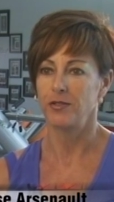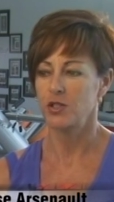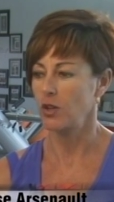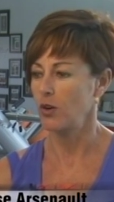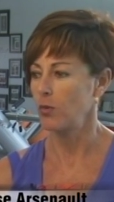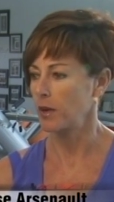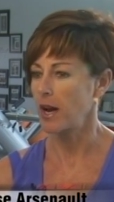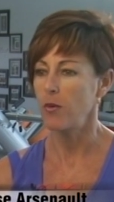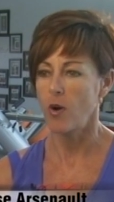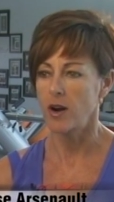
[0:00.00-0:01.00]
So when
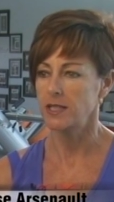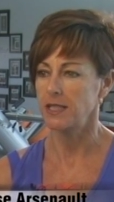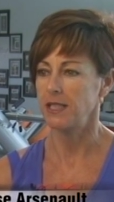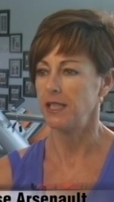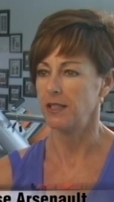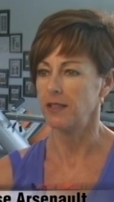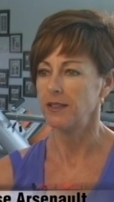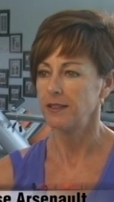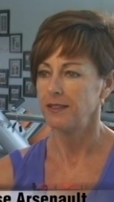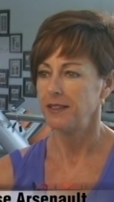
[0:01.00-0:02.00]
I walked in
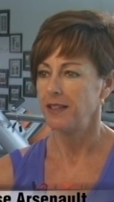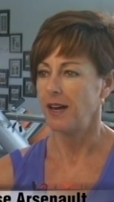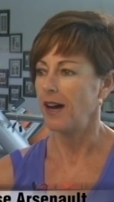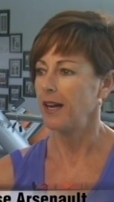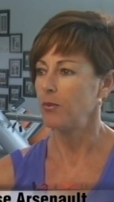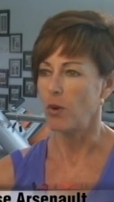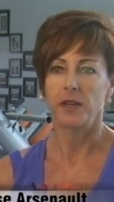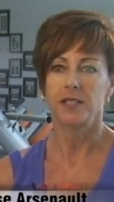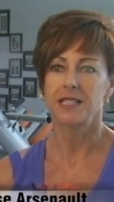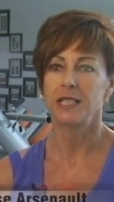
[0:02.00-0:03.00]
here, I
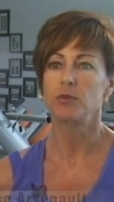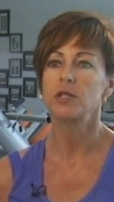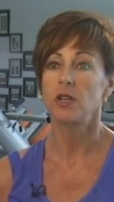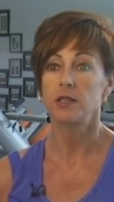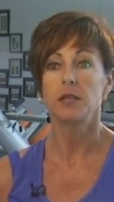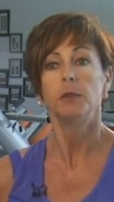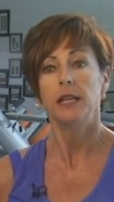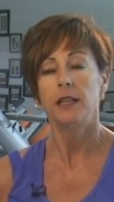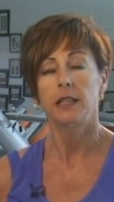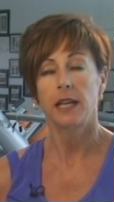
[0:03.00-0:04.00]
wanted to see results
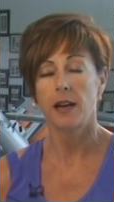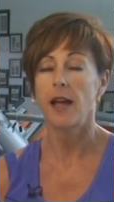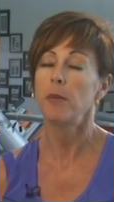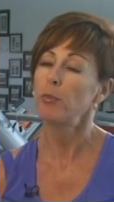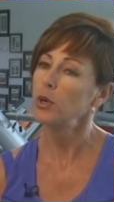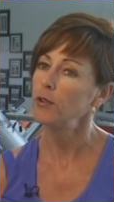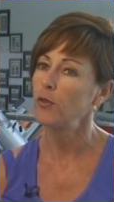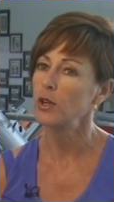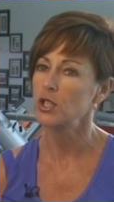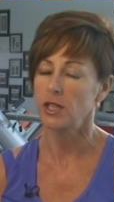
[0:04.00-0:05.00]
immediately, and I am pretty
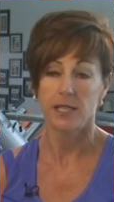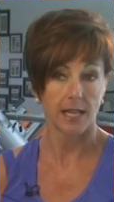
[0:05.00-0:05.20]
fortunate.